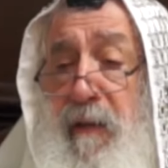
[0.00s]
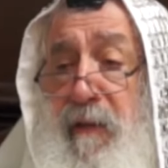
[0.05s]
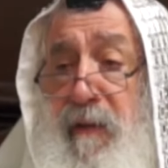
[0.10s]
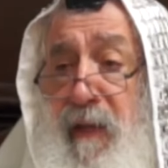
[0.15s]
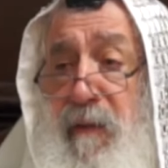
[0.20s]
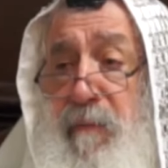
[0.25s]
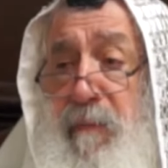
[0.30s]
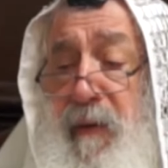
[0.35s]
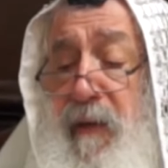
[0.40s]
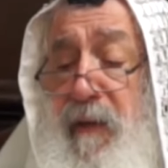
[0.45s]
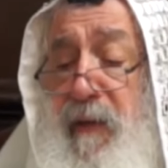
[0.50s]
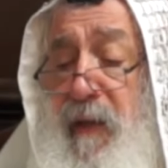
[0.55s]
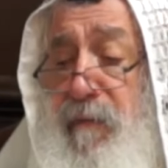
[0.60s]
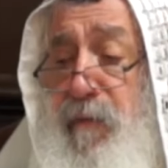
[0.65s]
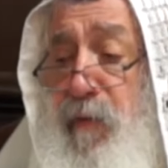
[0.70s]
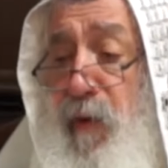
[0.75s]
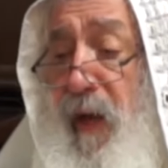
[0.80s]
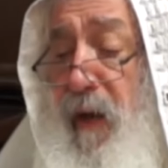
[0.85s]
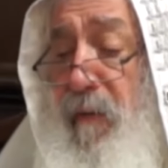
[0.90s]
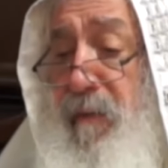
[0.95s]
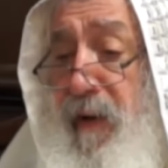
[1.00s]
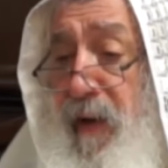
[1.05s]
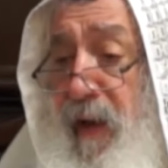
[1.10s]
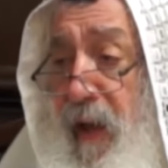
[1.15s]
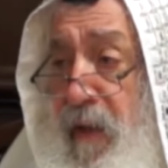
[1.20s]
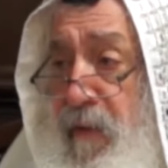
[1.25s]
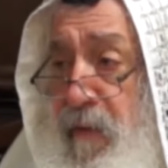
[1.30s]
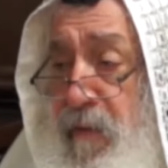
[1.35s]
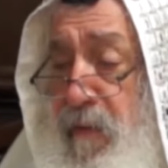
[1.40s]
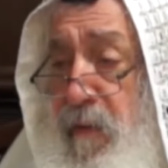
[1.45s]
That means, if you have a
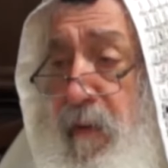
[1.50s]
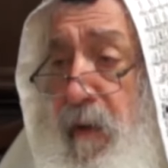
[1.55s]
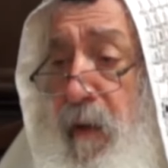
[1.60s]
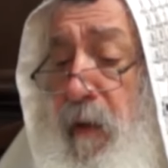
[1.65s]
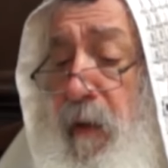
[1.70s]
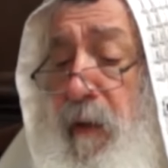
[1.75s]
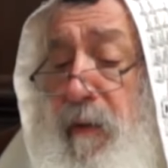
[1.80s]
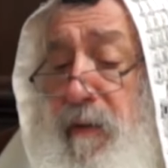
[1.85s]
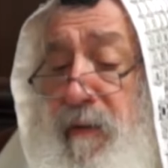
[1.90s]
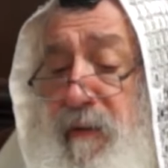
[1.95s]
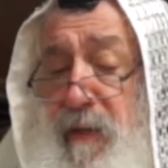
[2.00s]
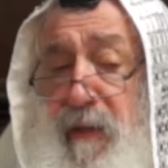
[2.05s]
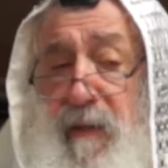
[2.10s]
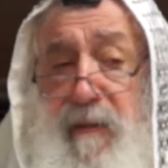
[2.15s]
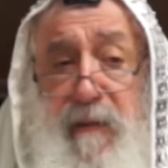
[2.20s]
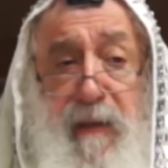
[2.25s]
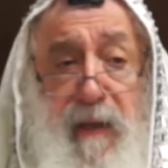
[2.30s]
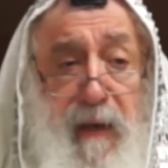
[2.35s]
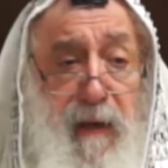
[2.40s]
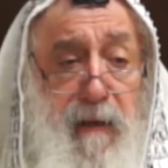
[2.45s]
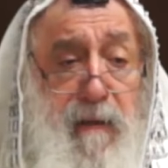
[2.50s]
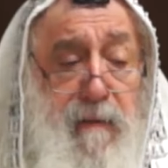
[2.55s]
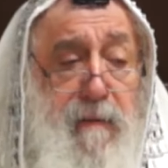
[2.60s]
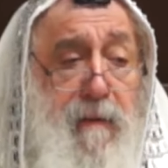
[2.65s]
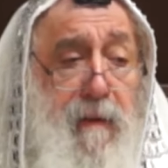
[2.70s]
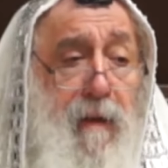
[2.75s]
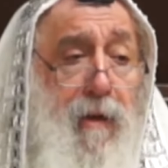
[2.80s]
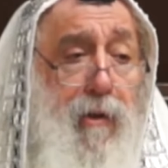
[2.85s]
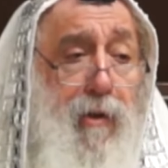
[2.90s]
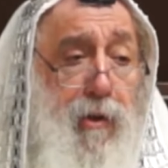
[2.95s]
land, 6
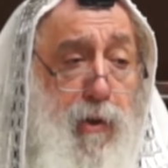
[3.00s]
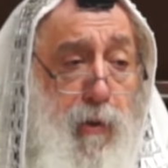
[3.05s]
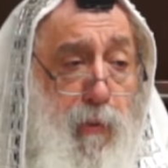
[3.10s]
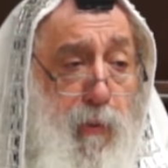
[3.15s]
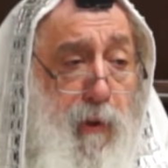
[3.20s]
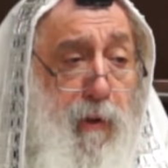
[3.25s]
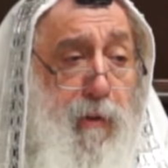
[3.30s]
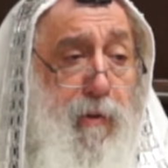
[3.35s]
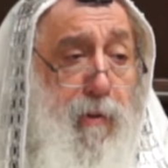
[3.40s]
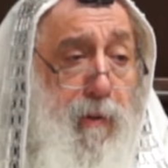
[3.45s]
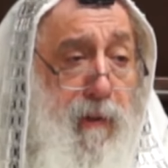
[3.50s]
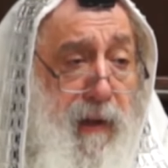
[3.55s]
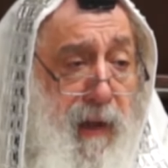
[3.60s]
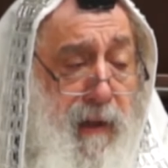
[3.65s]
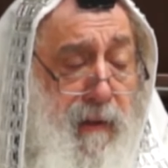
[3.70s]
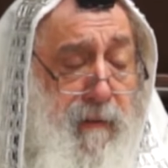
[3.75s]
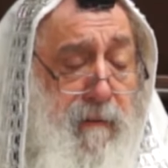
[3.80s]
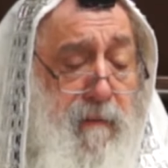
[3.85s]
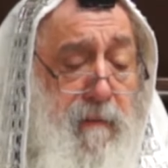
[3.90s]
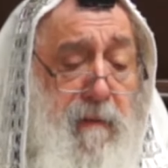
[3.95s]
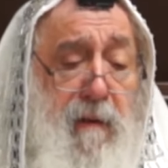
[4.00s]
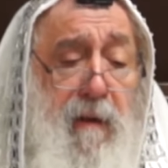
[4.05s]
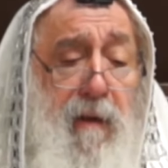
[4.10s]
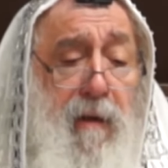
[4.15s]
years, you work your land,